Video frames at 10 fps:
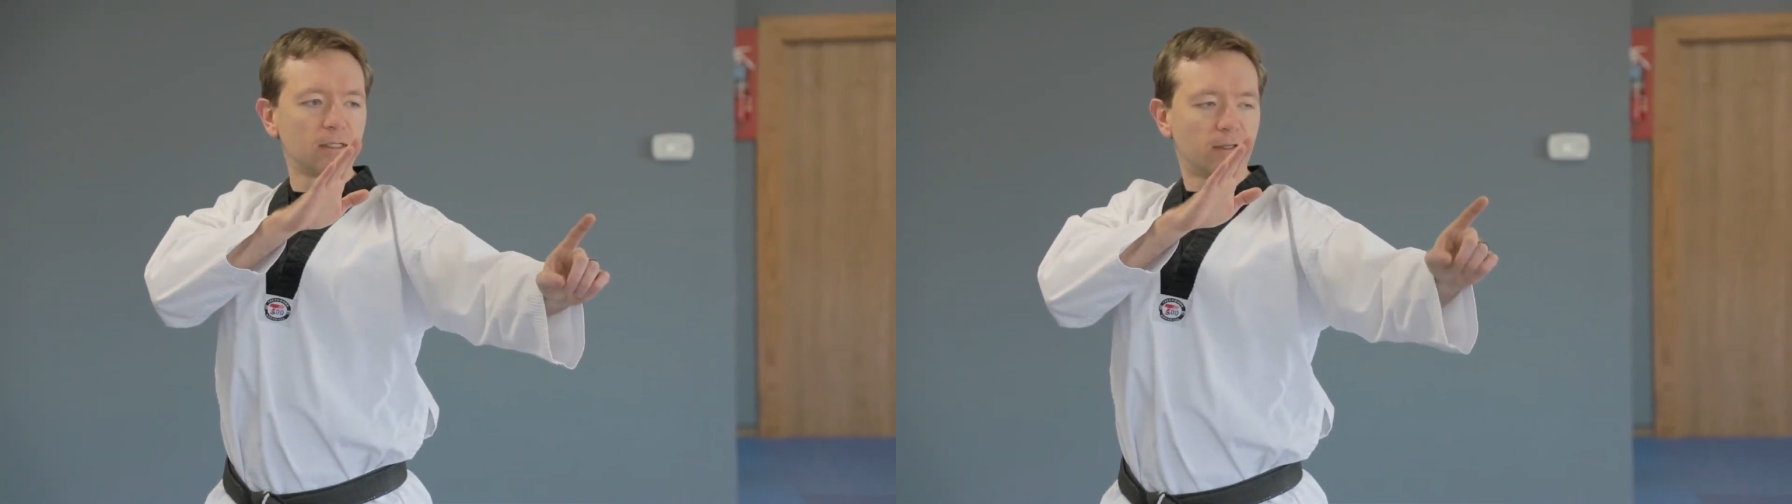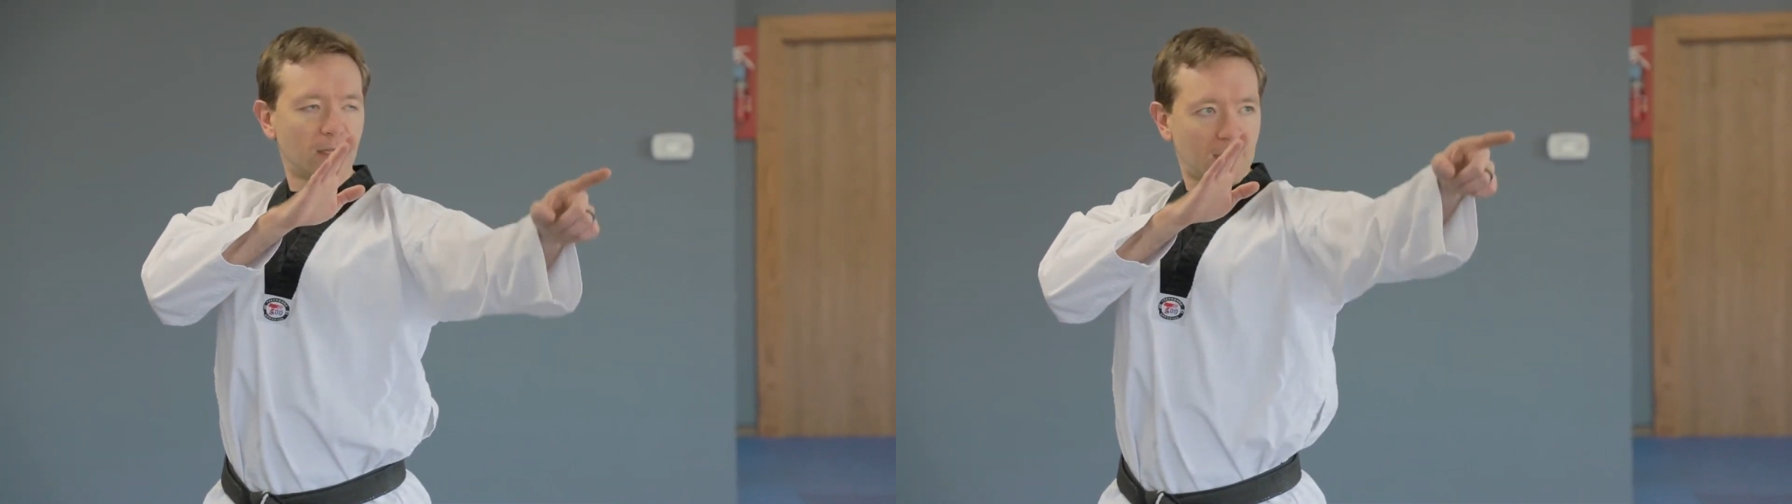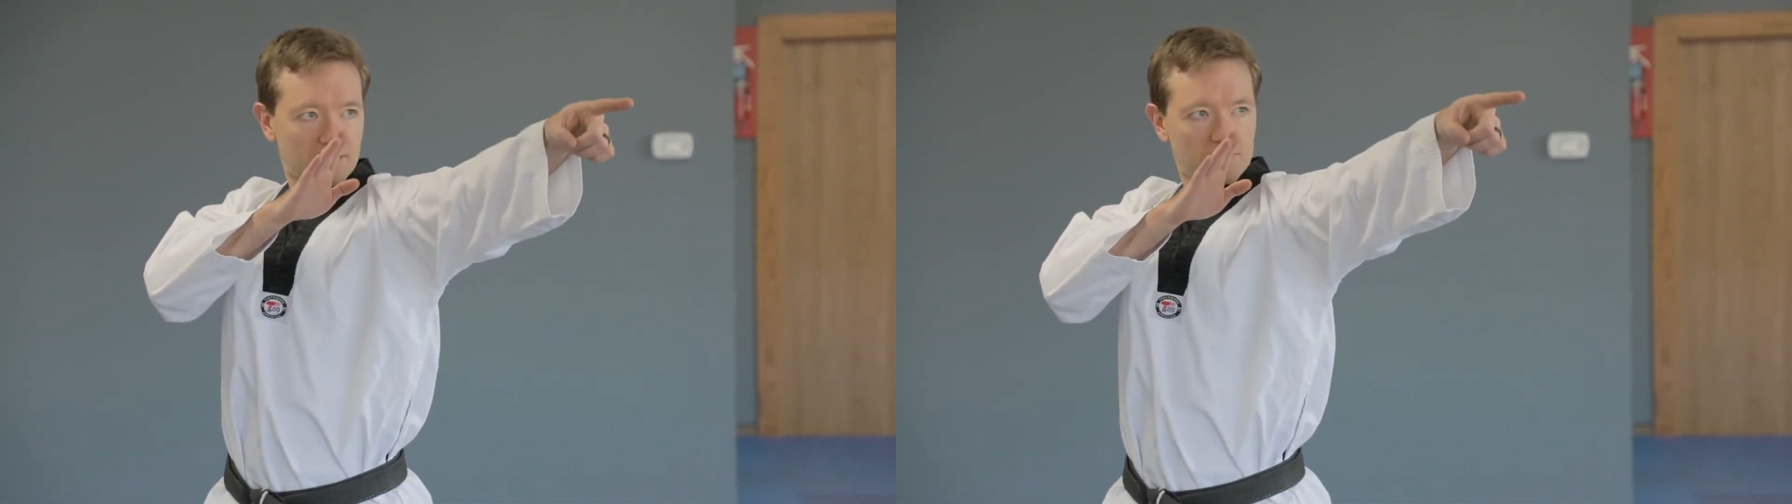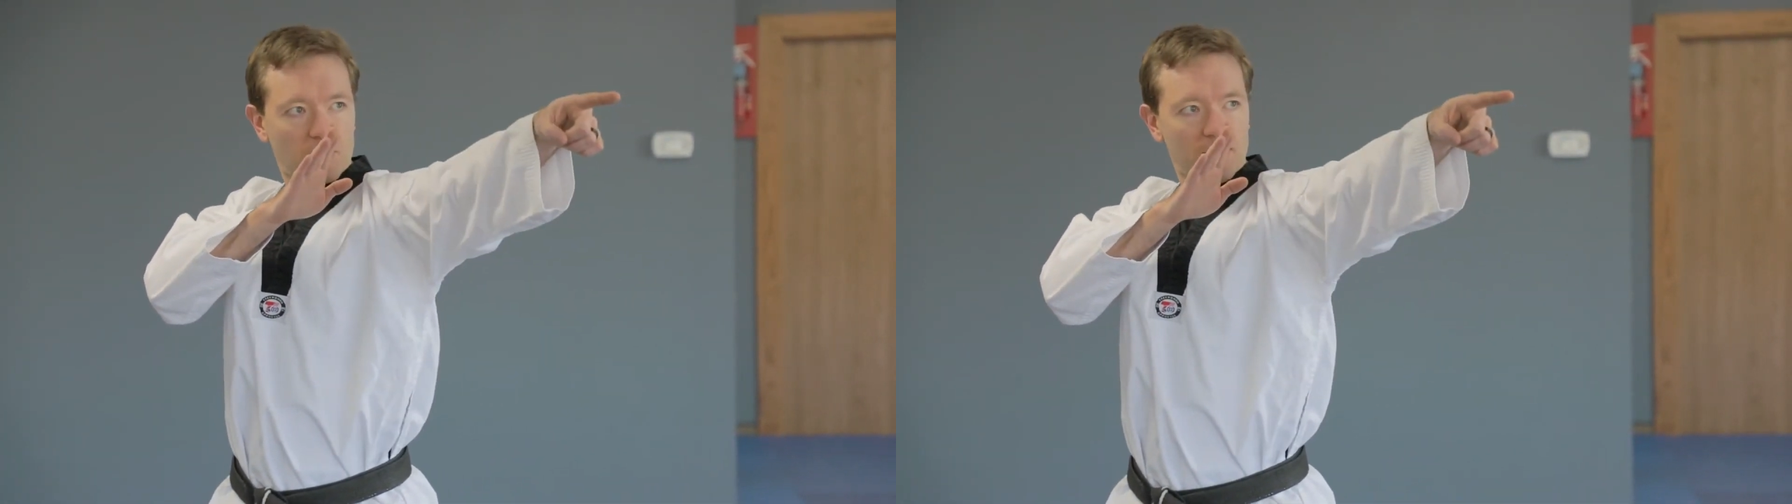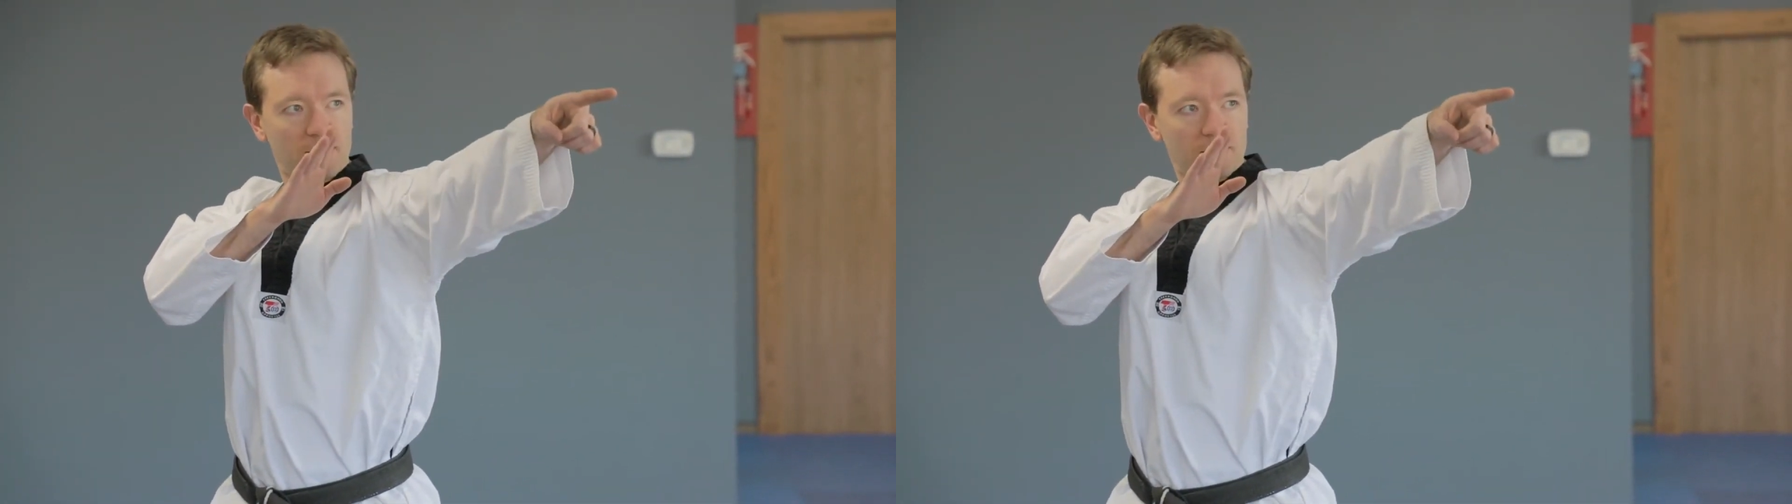Not
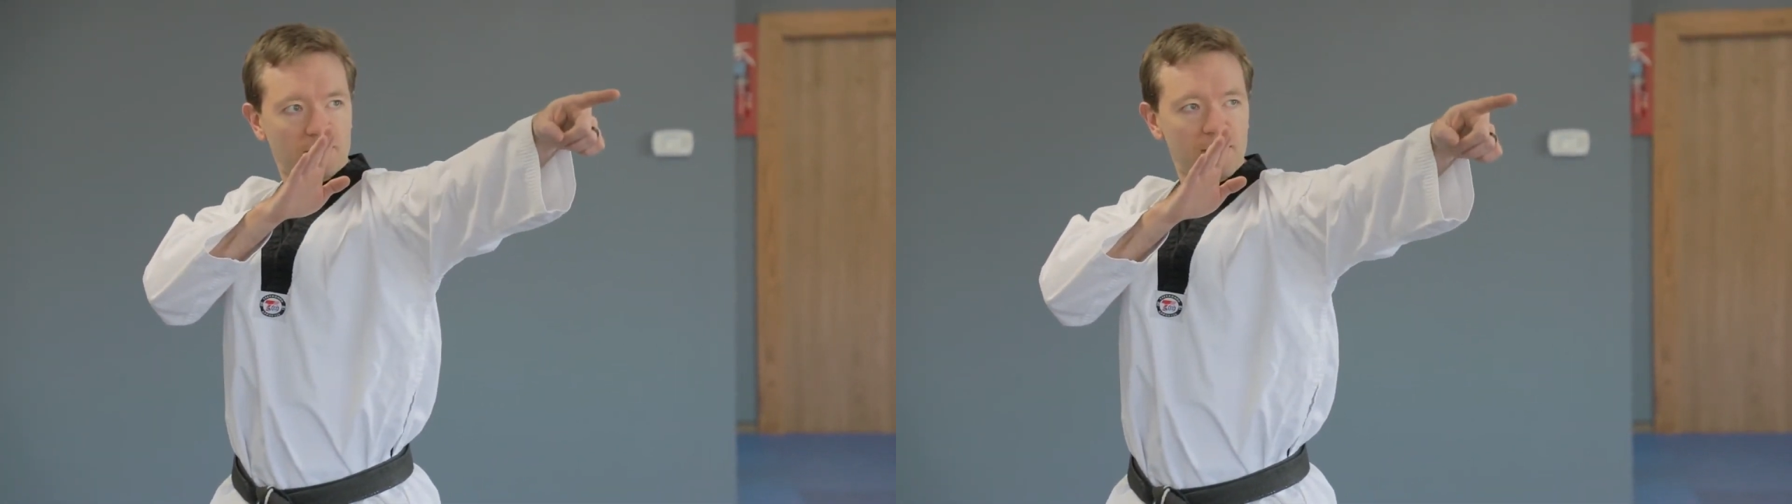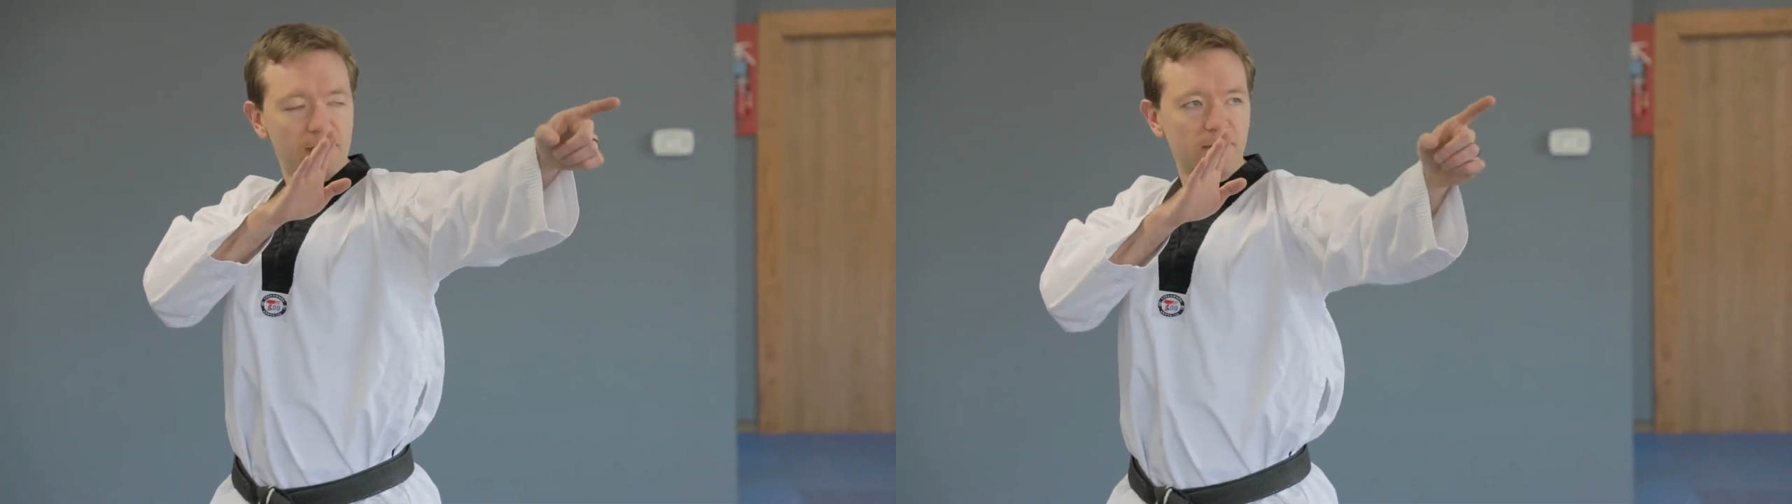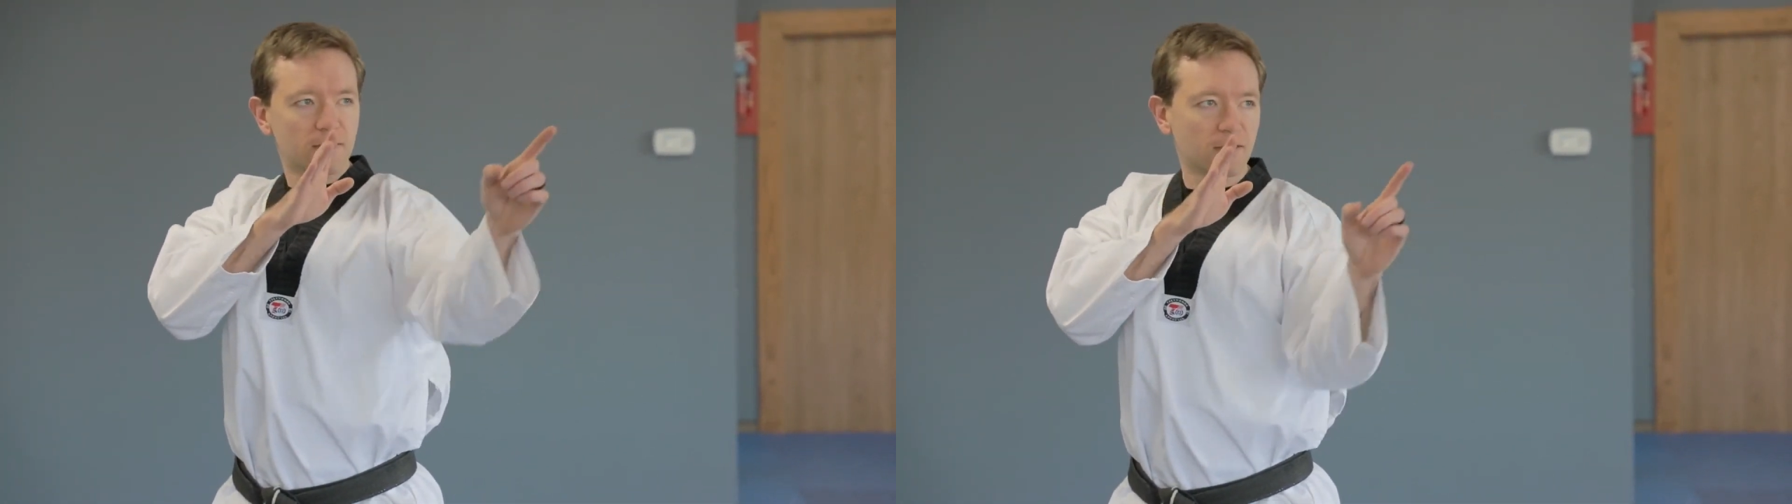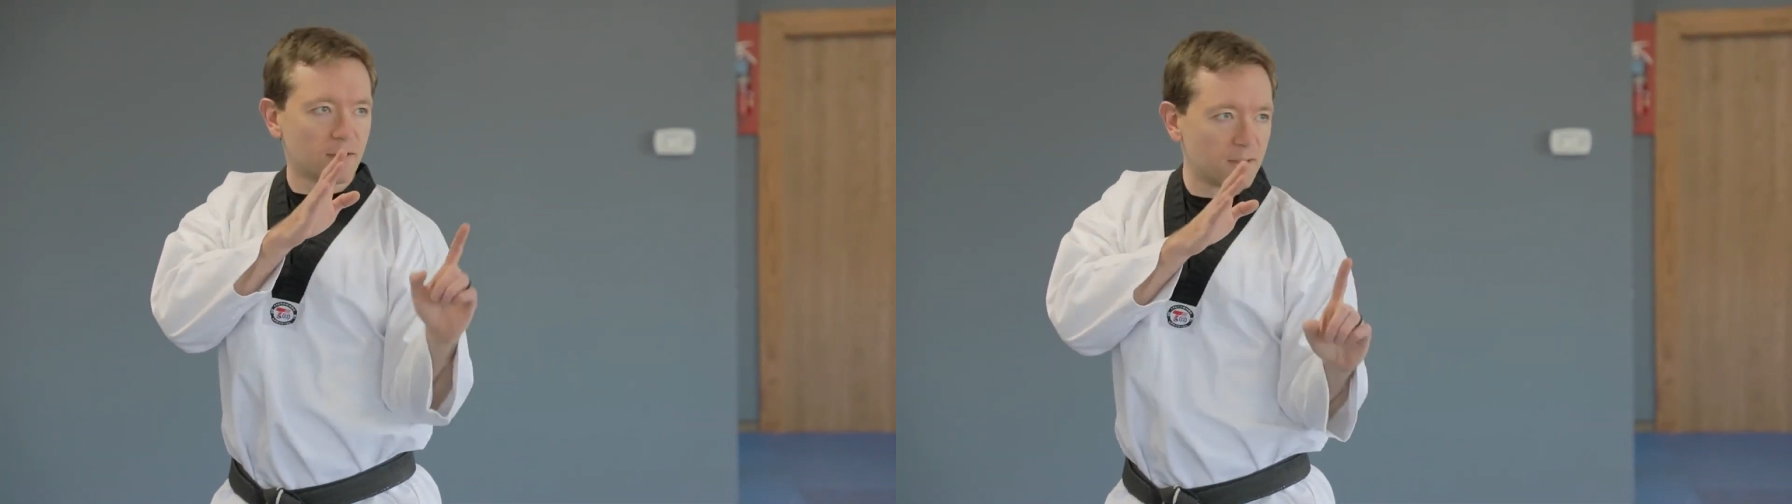pointing at their face,